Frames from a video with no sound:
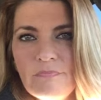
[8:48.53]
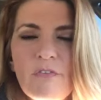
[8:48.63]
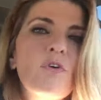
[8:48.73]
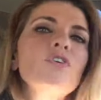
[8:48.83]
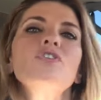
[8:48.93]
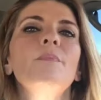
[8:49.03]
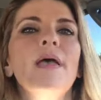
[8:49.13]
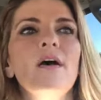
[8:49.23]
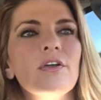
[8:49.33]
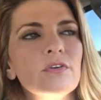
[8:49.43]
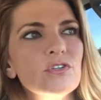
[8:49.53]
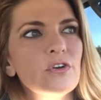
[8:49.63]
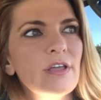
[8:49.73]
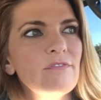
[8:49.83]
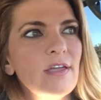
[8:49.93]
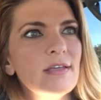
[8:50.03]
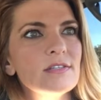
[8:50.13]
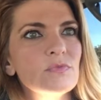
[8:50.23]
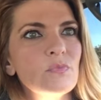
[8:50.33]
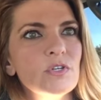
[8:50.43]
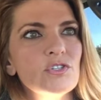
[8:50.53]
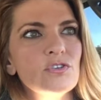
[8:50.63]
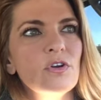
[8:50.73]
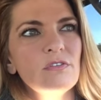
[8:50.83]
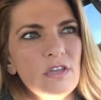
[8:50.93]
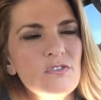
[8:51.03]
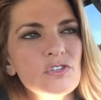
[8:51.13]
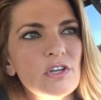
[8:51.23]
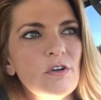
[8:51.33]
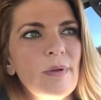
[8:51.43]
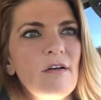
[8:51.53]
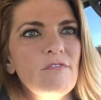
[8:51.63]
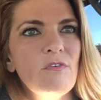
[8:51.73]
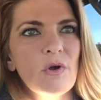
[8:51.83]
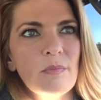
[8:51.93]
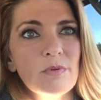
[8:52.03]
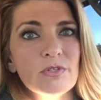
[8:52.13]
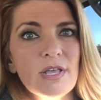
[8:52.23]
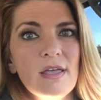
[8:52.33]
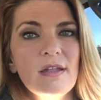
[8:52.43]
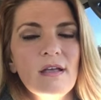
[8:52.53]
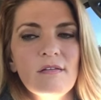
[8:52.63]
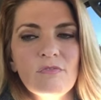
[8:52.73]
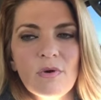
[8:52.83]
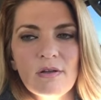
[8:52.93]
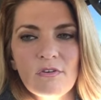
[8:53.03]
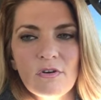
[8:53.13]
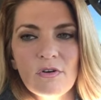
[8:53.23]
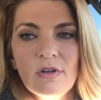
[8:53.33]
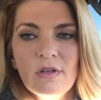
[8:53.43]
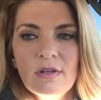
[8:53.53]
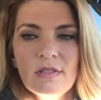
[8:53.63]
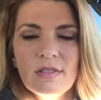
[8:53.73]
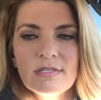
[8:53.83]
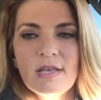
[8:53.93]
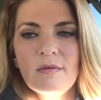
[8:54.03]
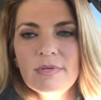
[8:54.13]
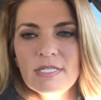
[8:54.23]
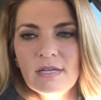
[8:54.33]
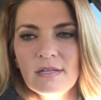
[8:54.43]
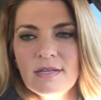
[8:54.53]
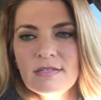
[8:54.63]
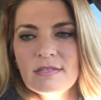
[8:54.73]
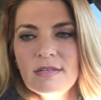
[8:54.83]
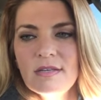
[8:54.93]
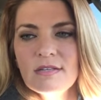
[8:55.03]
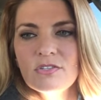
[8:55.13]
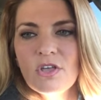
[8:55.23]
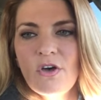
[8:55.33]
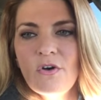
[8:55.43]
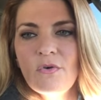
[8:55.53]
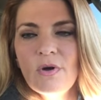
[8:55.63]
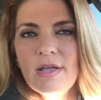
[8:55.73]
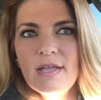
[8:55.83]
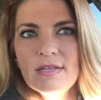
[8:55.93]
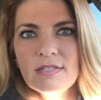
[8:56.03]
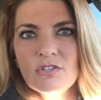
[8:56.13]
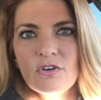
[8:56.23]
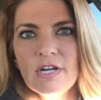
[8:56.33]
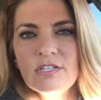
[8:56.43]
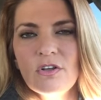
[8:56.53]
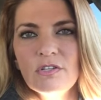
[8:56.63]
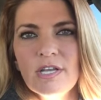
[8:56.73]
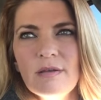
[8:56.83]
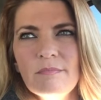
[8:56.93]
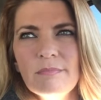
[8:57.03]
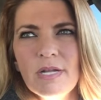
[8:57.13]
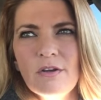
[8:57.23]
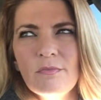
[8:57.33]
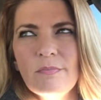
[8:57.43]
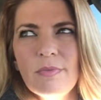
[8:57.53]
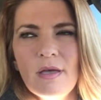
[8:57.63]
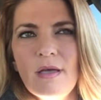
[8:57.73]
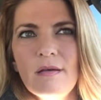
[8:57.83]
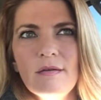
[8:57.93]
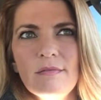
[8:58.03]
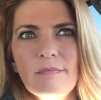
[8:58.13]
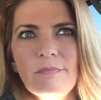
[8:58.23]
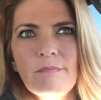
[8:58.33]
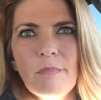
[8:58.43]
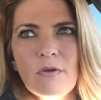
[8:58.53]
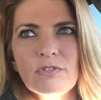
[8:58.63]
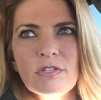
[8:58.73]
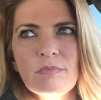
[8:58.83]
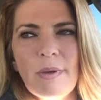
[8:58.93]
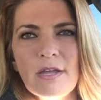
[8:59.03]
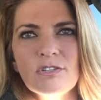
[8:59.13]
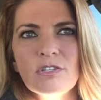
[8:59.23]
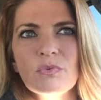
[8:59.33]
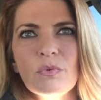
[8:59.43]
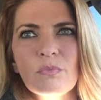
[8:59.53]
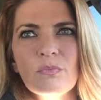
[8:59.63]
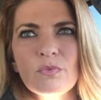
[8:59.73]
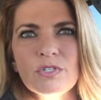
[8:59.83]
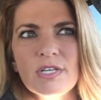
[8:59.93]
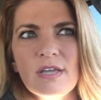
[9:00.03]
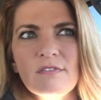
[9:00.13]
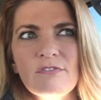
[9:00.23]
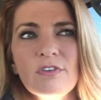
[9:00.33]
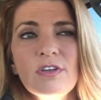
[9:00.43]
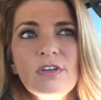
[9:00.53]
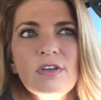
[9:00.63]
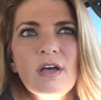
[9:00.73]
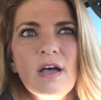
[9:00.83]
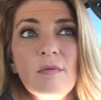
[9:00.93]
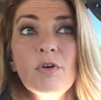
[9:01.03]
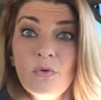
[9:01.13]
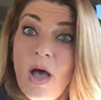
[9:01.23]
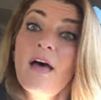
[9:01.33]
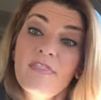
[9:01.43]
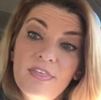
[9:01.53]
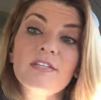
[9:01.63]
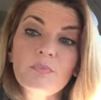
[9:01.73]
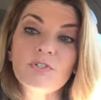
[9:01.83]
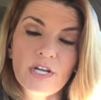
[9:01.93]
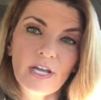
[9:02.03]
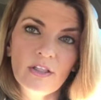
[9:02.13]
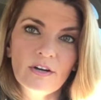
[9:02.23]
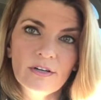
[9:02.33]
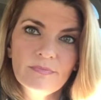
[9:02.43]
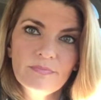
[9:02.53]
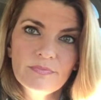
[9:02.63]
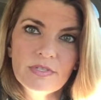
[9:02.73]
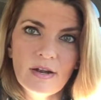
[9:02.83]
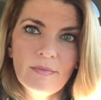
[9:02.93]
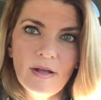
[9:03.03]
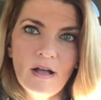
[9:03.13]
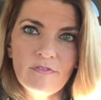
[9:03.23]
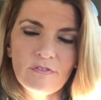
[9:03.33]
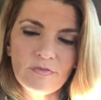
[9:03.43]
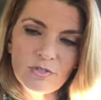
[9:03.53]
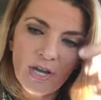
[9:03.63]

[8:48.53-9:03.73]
of course, you pay all your attorney fees, which usually are about 40% of whatever the settlement deal is. So his attorney told him, you know, most of the patients will receive, who got this particular settlement offer from